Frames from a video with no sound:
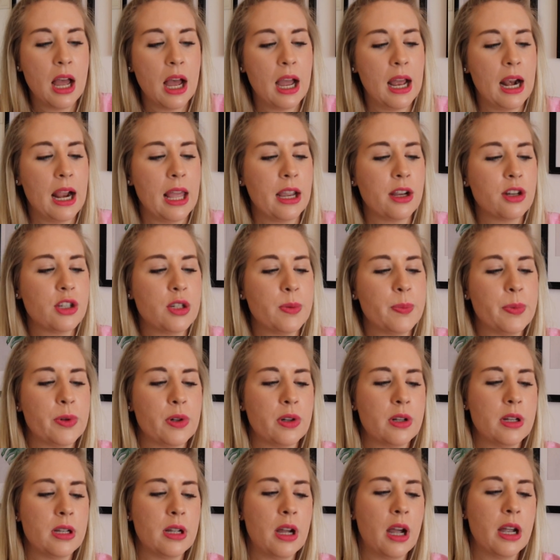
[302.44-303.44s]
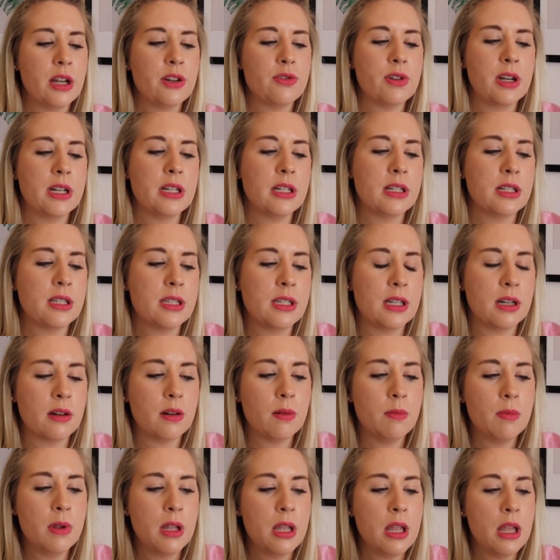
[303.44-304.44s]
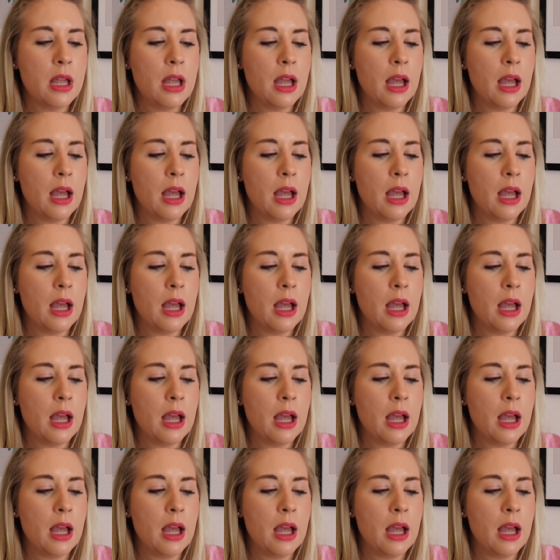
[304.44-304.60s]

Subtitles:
I like to put on a hydrating serum.